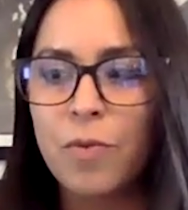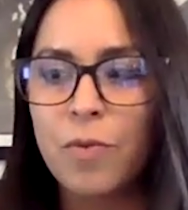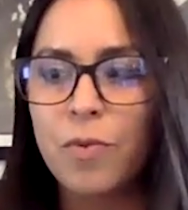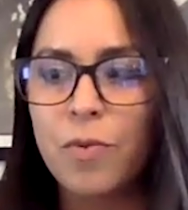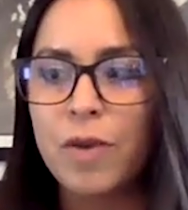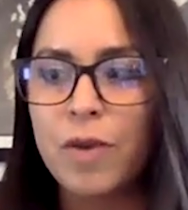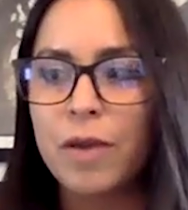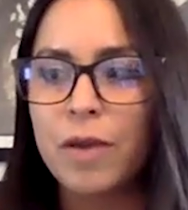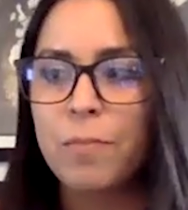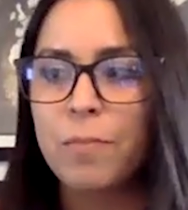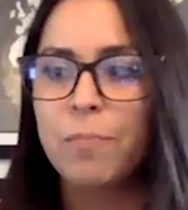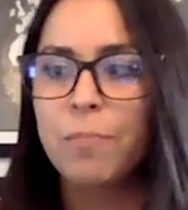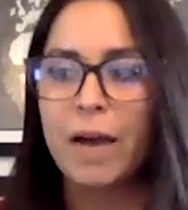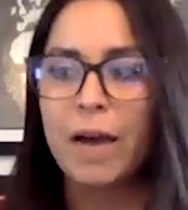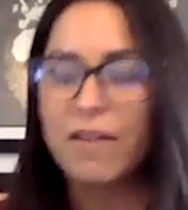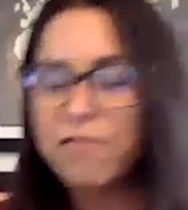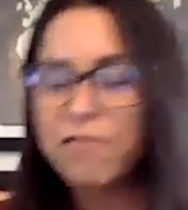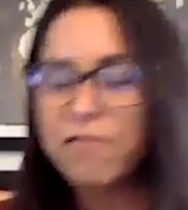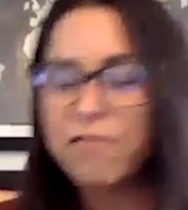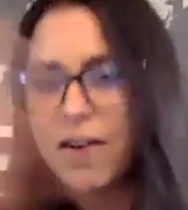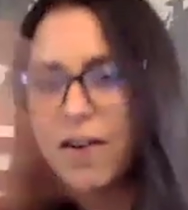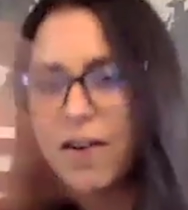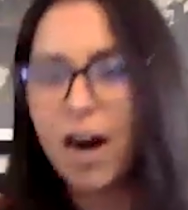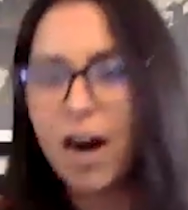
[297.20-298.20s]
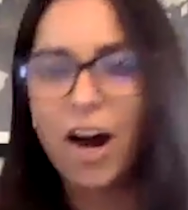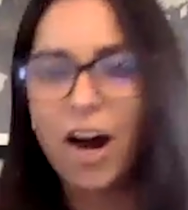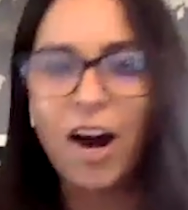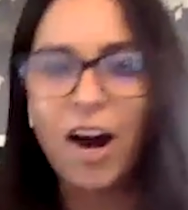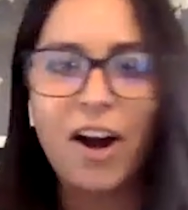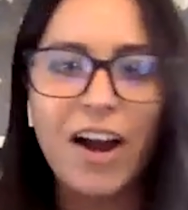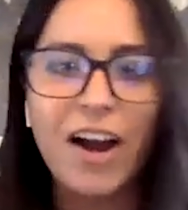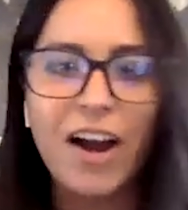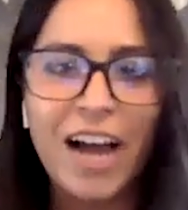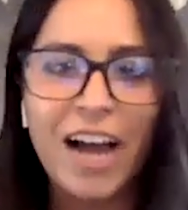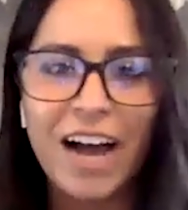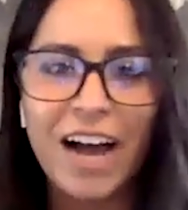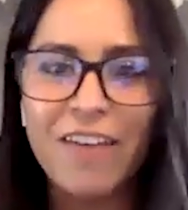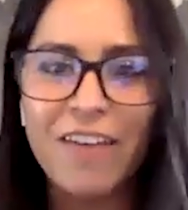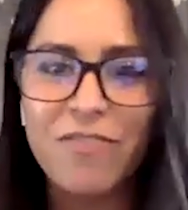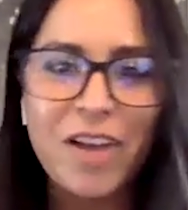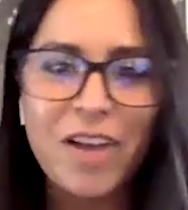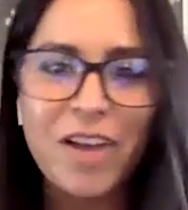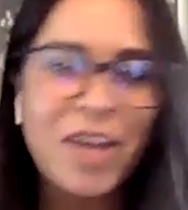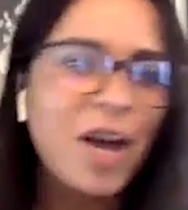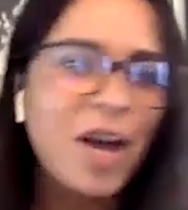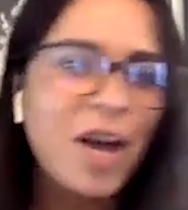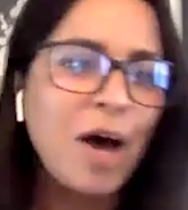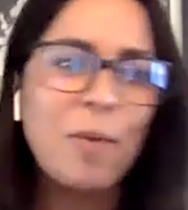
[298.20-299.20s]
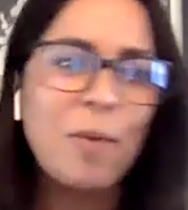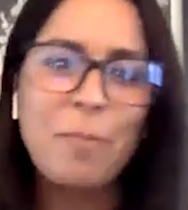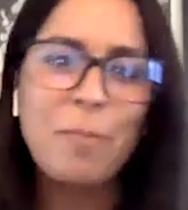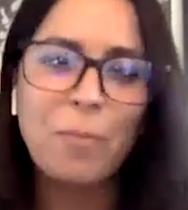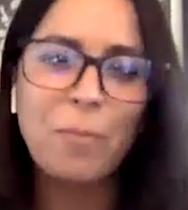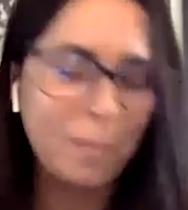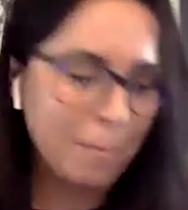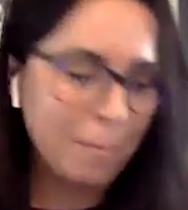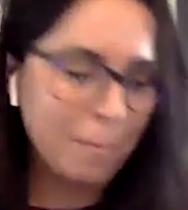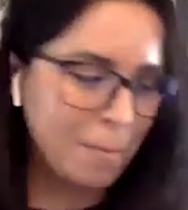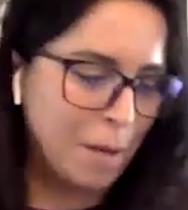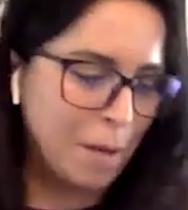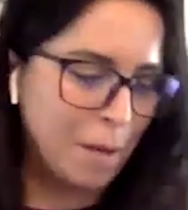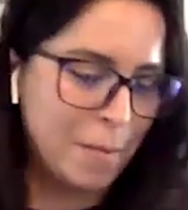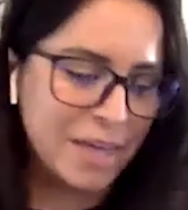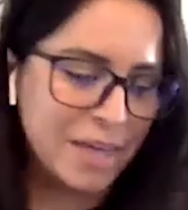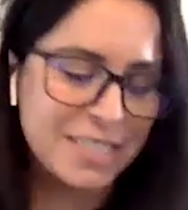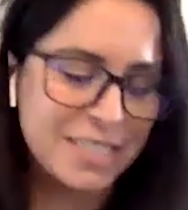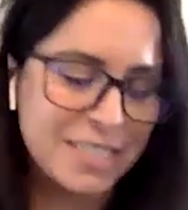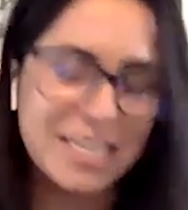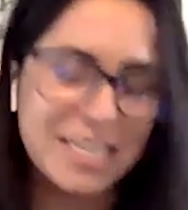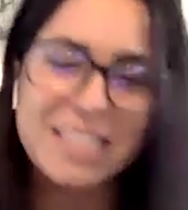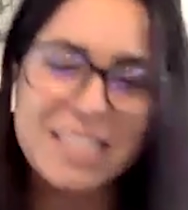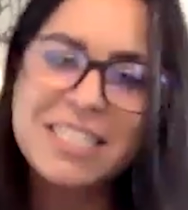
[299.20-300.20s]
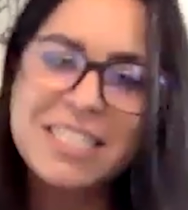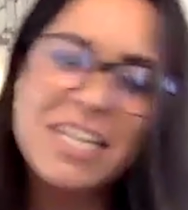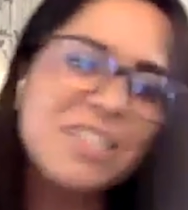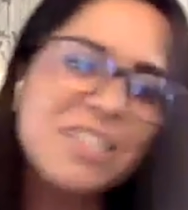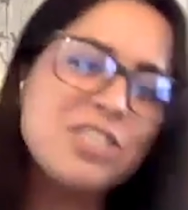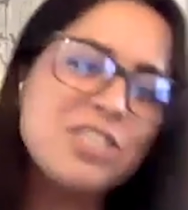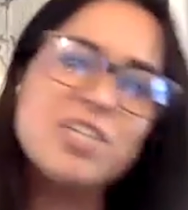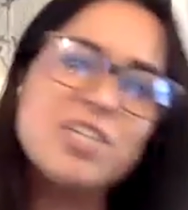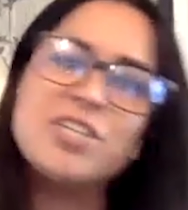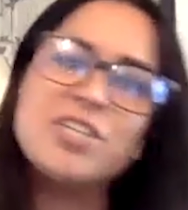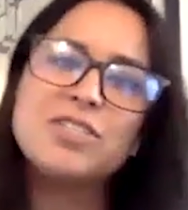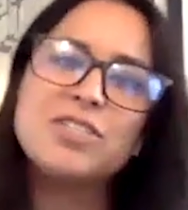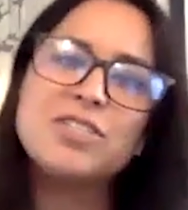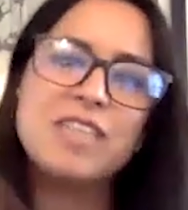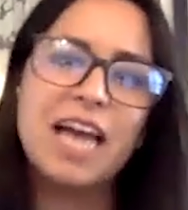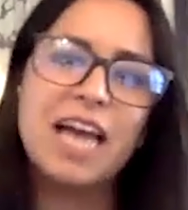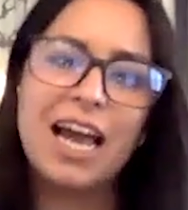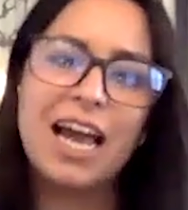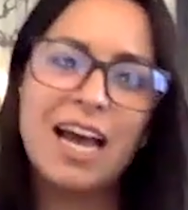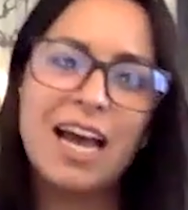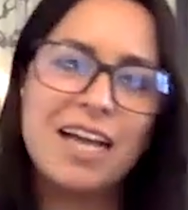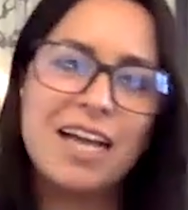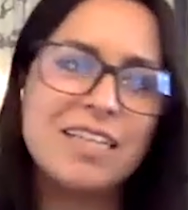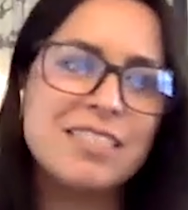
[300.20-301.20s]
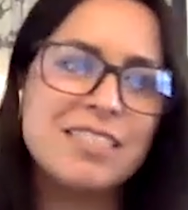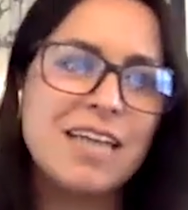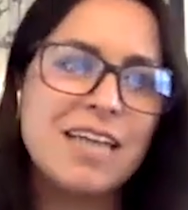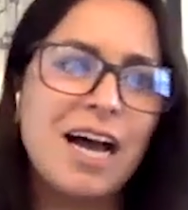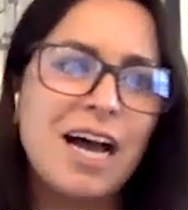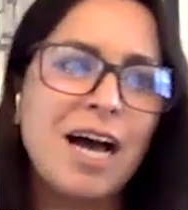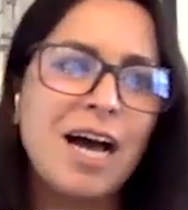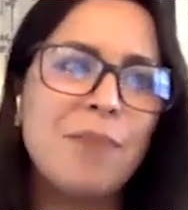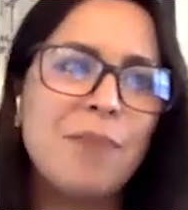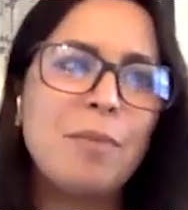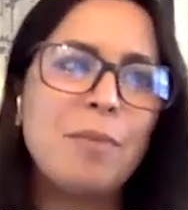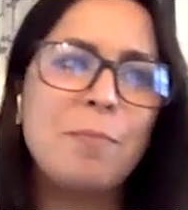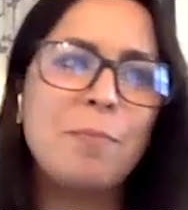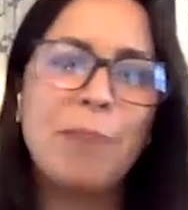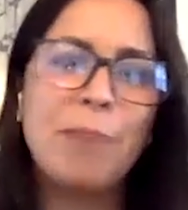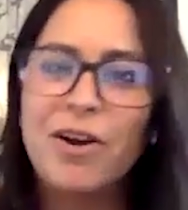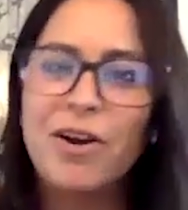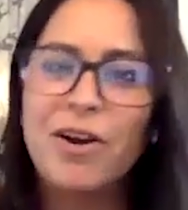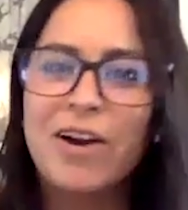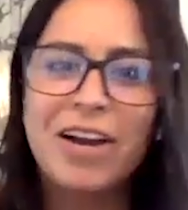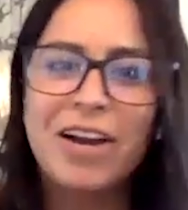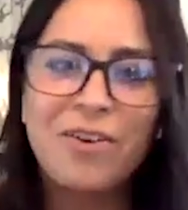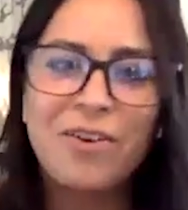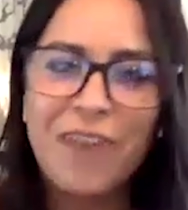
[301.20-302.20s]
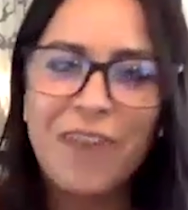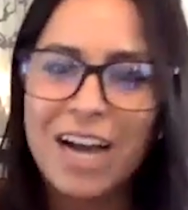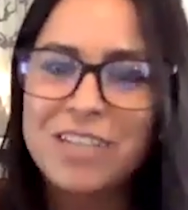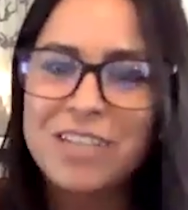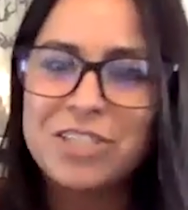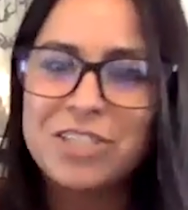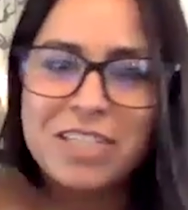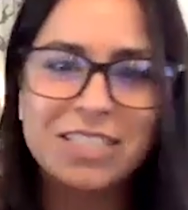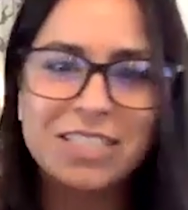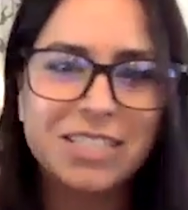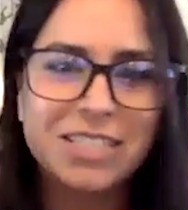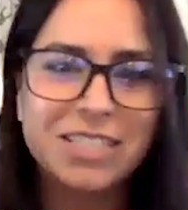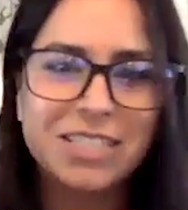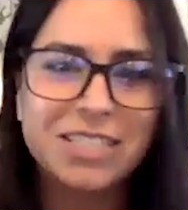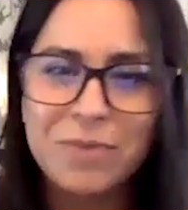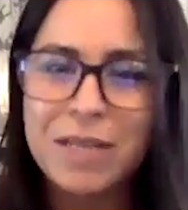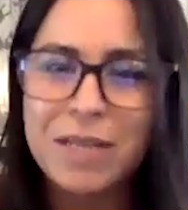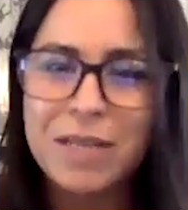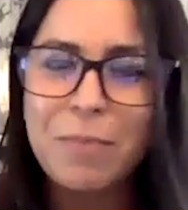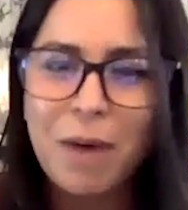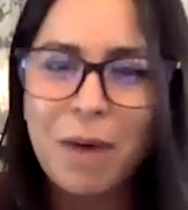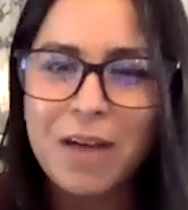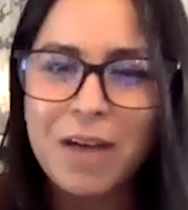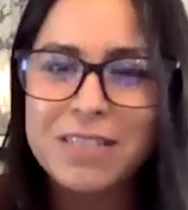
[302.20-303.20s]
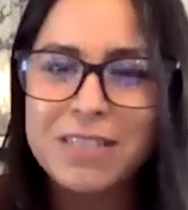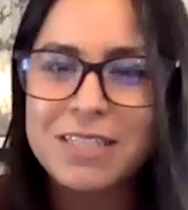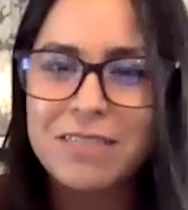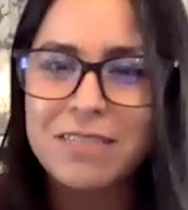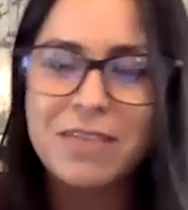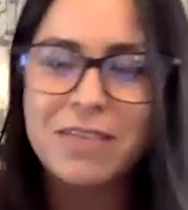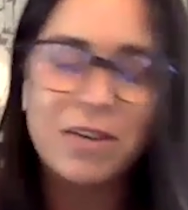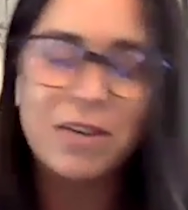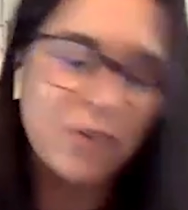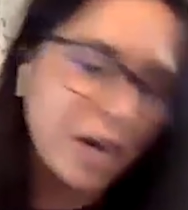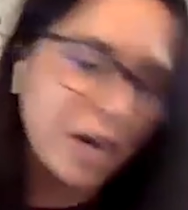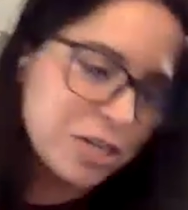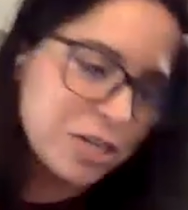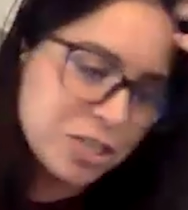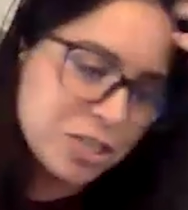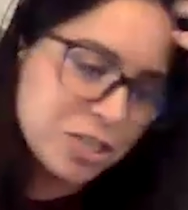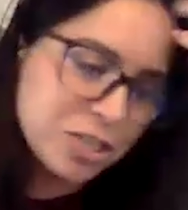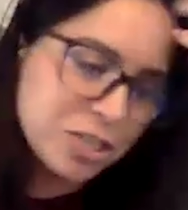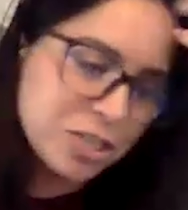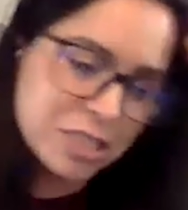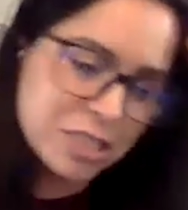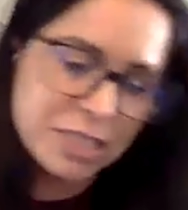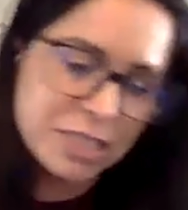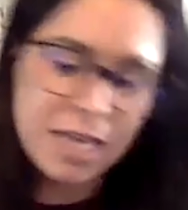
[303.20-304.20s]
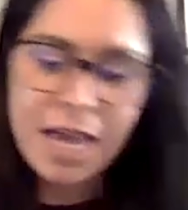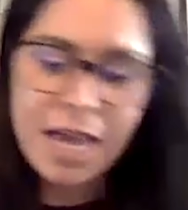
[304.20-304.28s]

we by far have amazing teachers and better interactions and really positive interactions